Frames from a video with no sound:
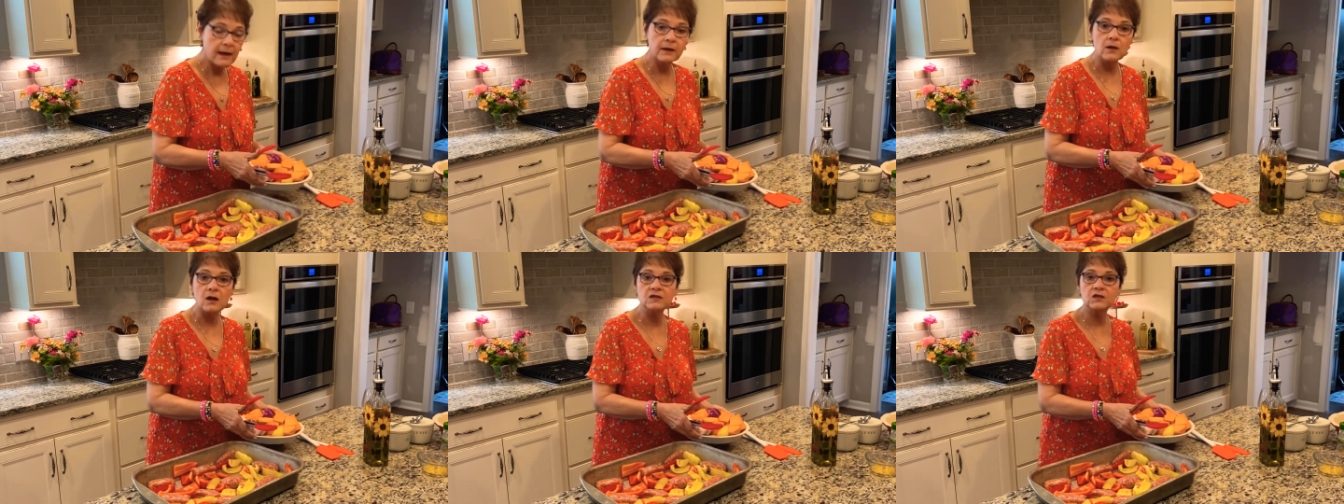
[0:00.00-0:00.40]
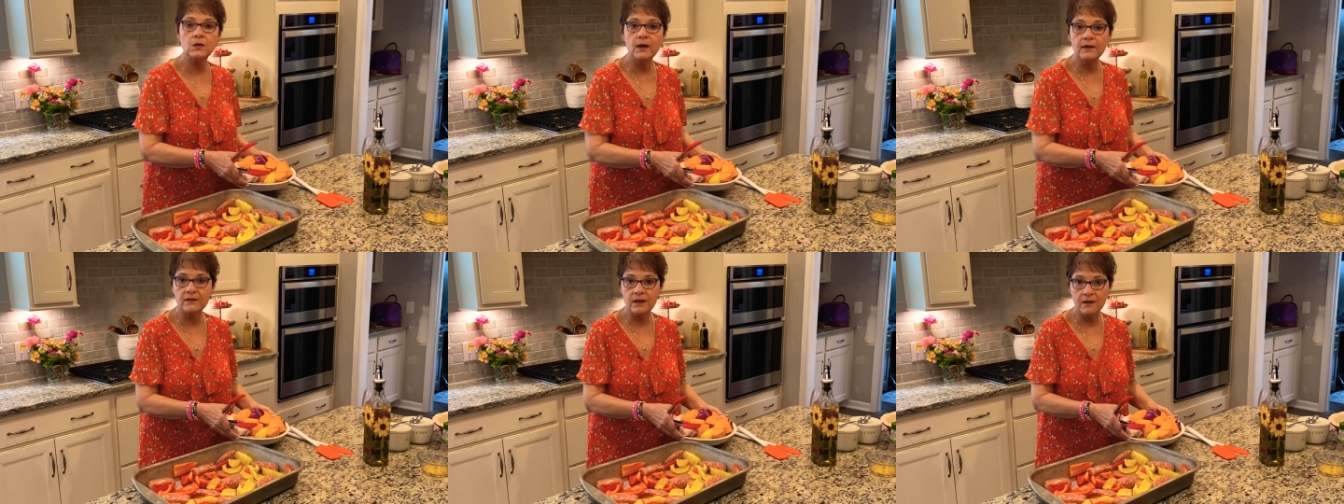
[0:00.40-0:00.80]
also
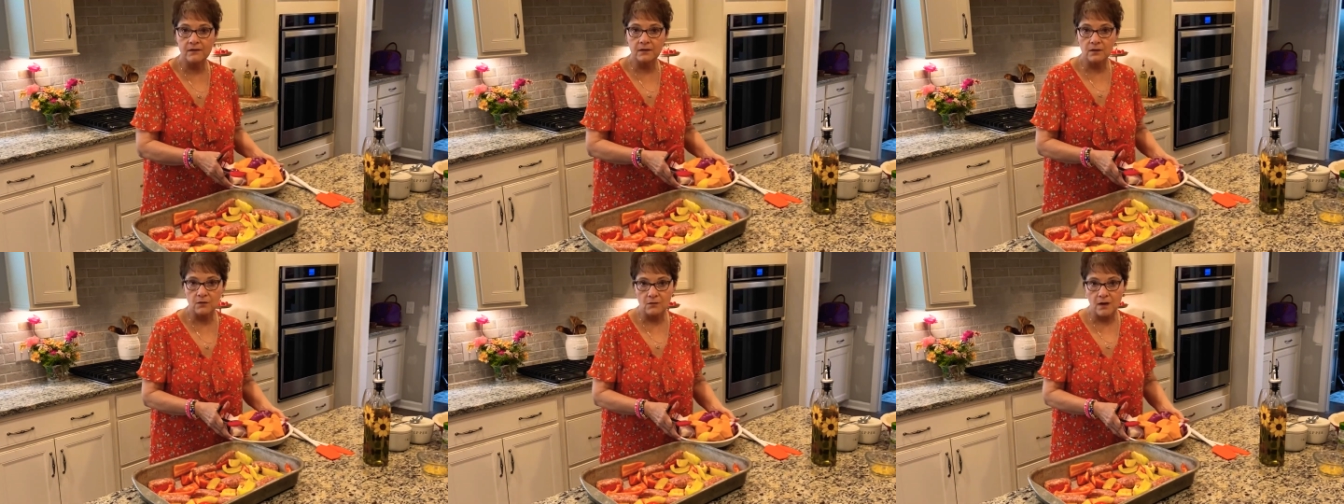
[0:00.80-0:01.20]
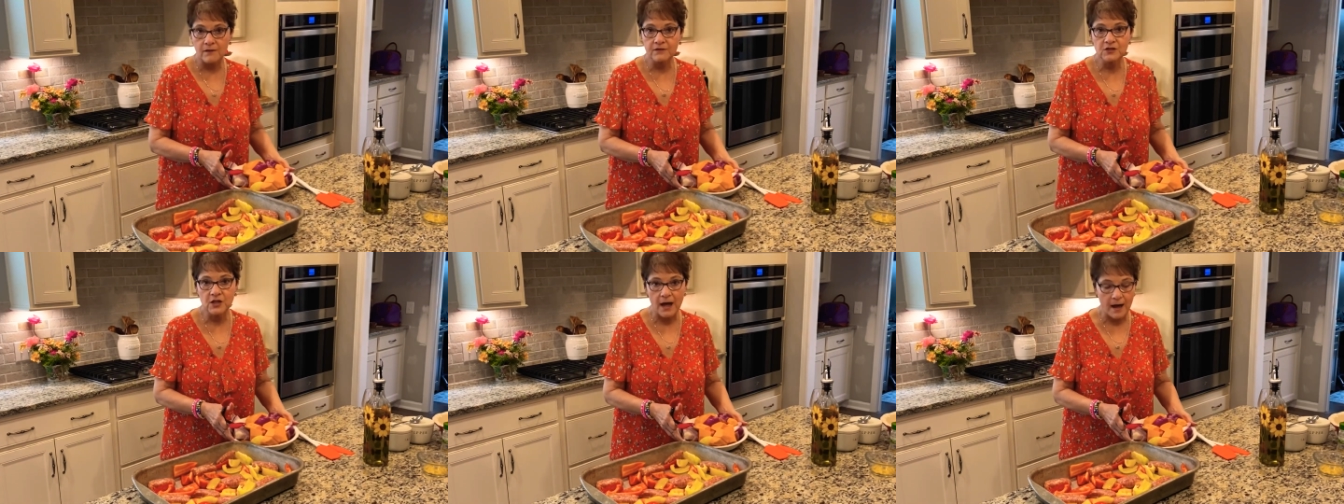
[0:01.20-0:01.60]
have given a rough
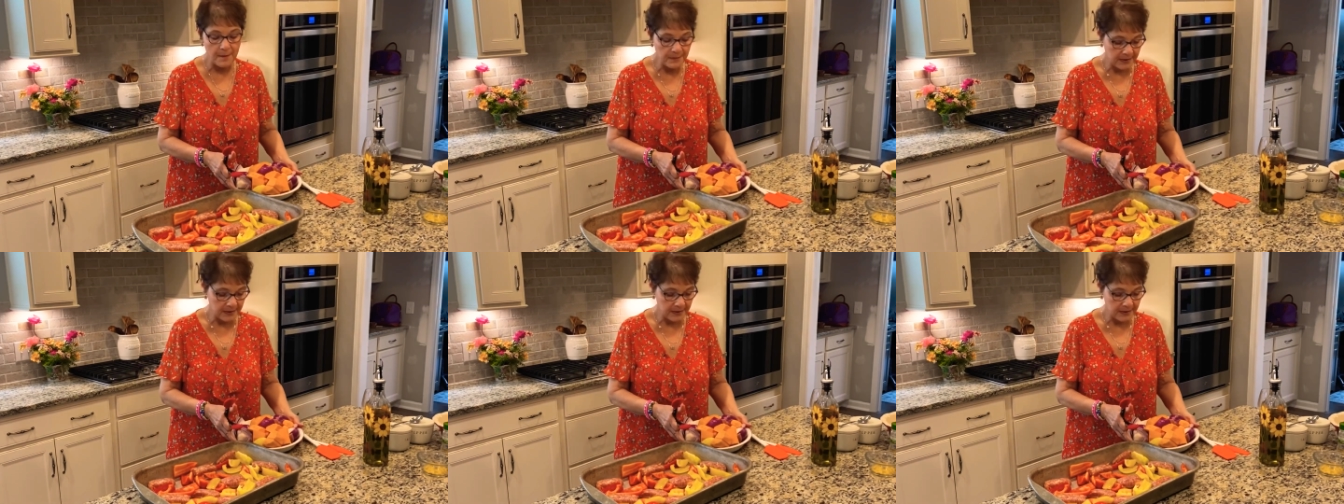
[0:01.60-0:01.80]
chop.